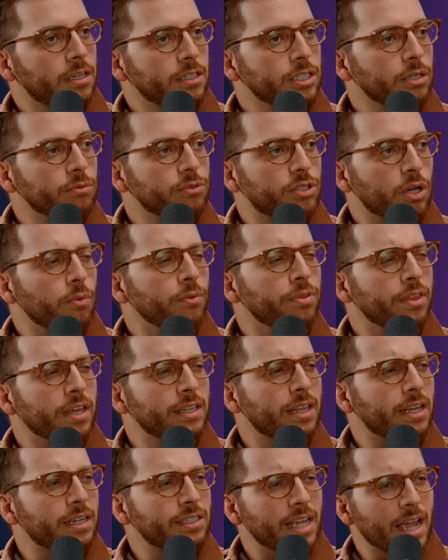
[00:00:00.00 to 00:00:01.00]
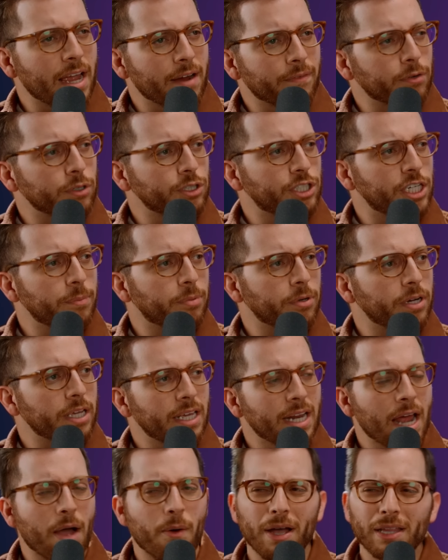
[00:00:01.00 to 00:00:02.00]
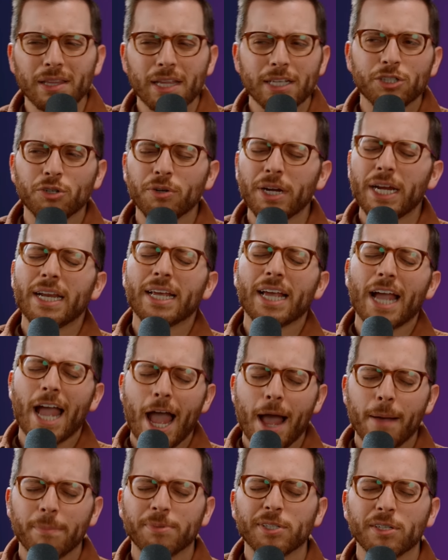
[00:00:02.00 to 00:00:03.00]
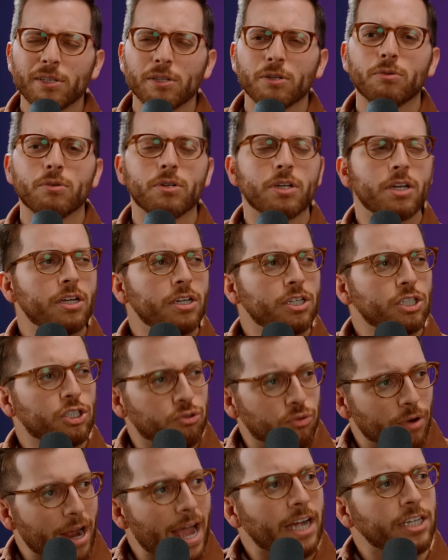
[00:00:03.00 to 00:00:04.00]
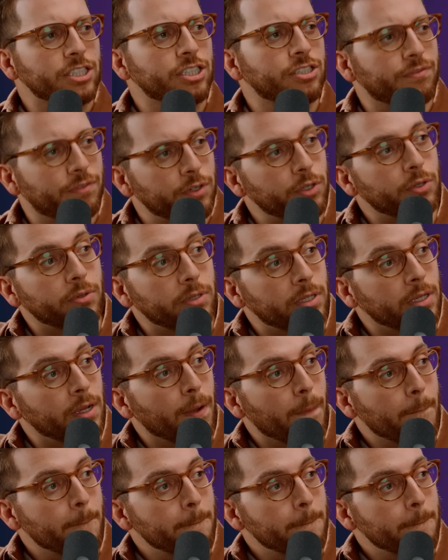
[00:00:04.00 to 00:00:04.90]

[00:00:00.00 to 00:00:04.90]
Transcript: So don't think that it's ever cheaper to eat out unless you're eating absolute trash food.